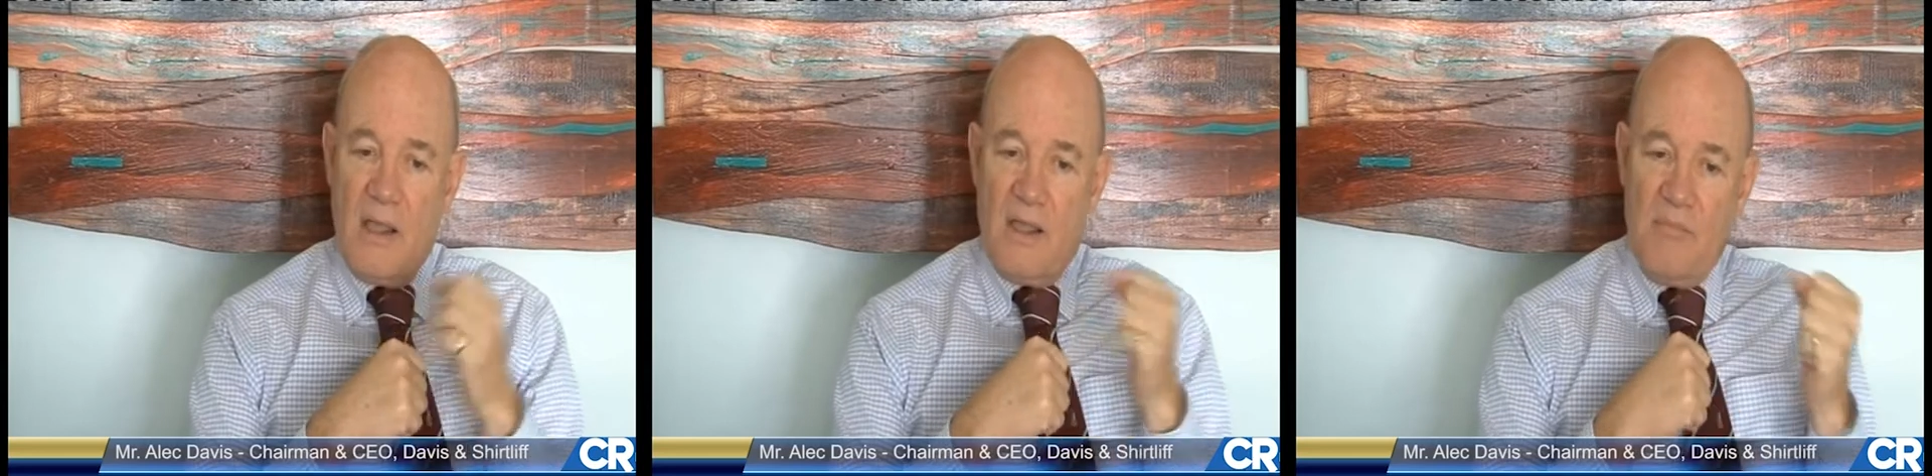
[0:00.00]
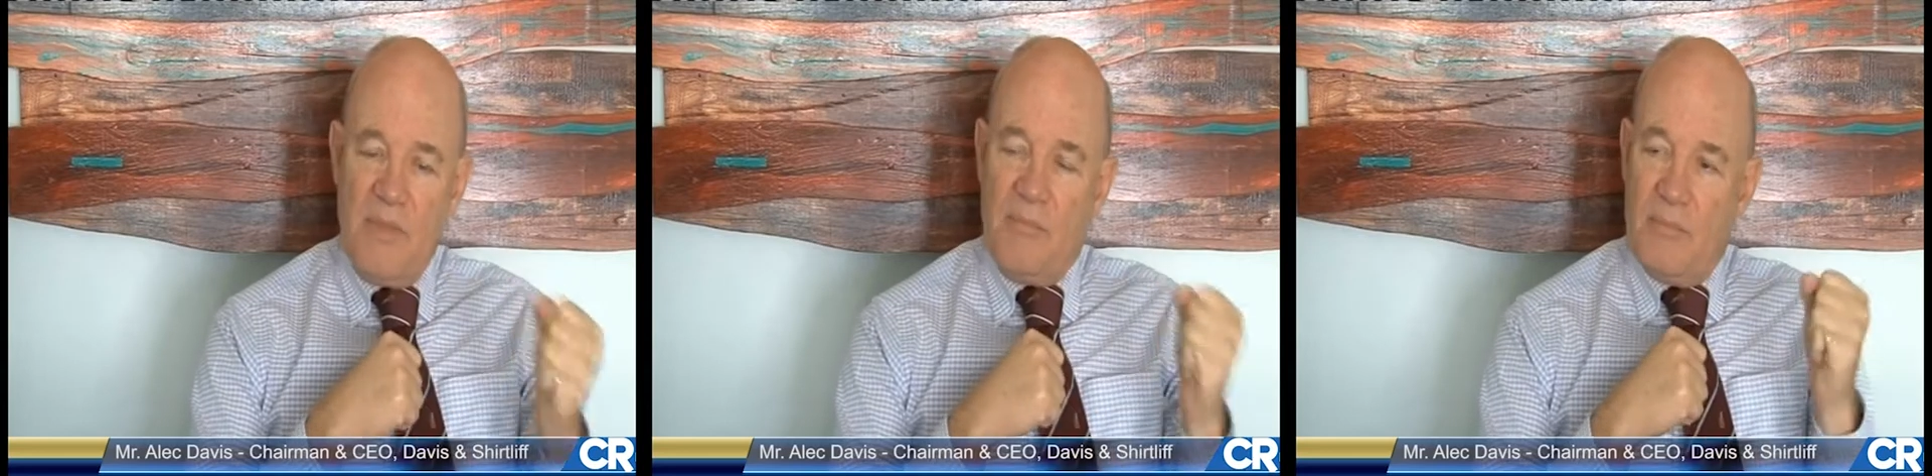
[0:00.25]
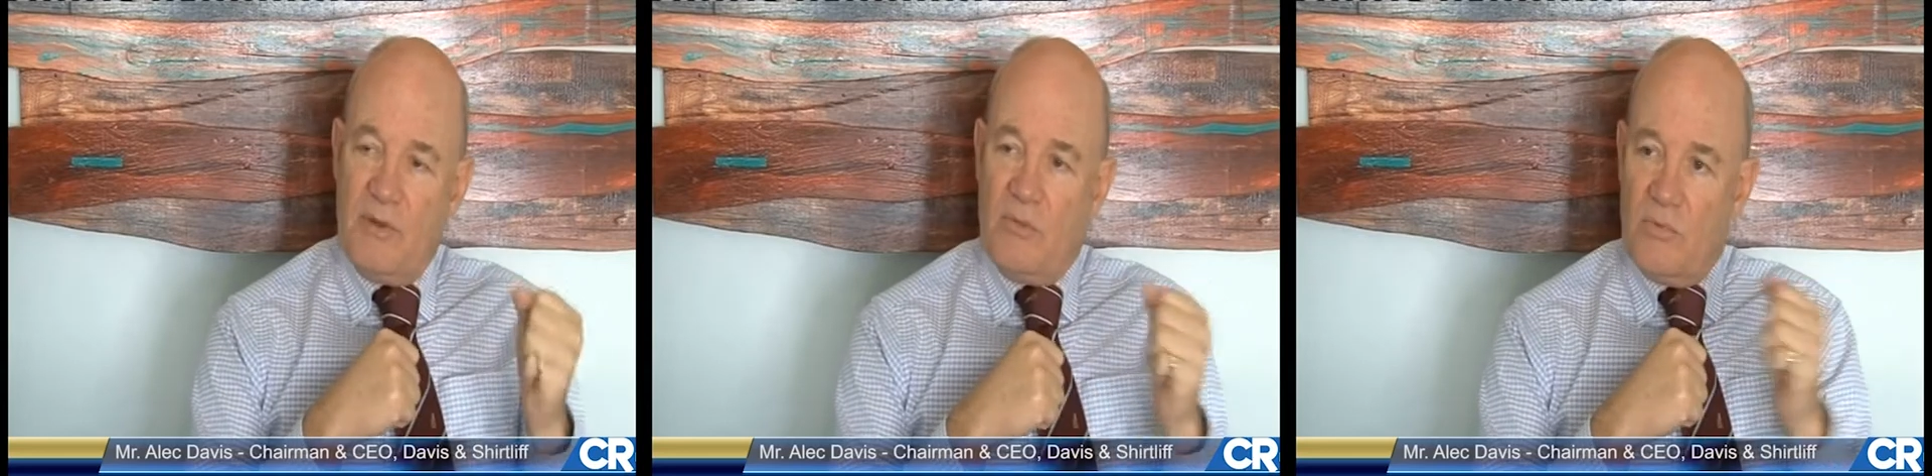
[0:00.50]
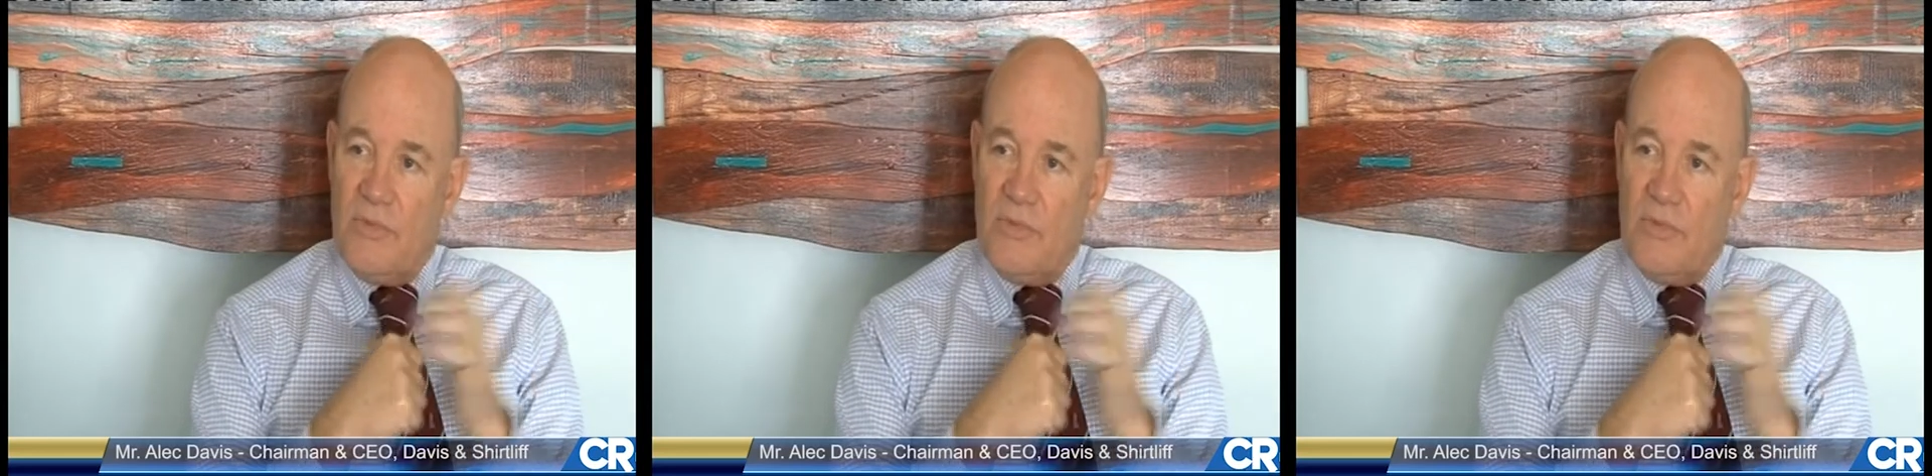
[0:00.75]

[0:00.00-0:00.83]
commitment